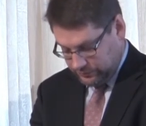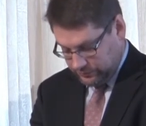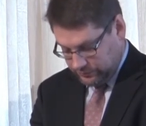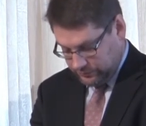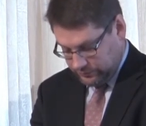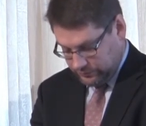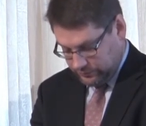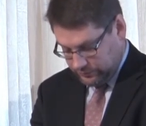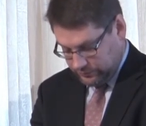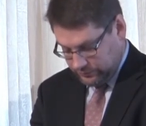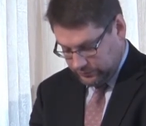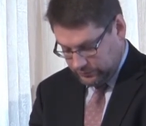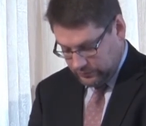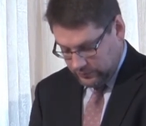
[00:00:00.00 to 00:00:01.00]

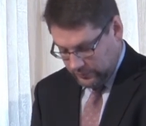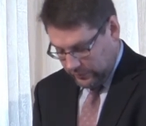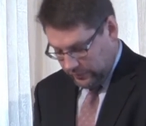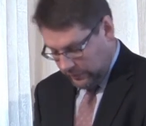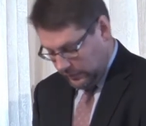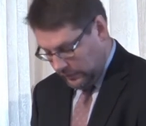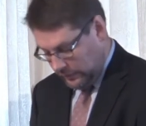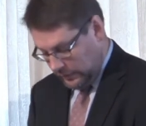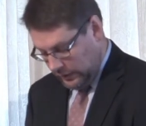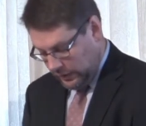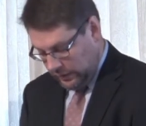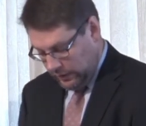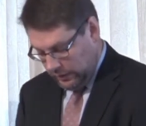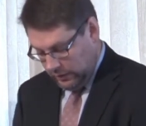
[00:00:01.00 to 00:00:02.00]

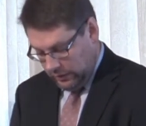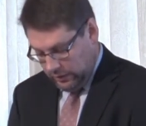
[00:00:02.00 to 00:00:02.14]
(no one is talking)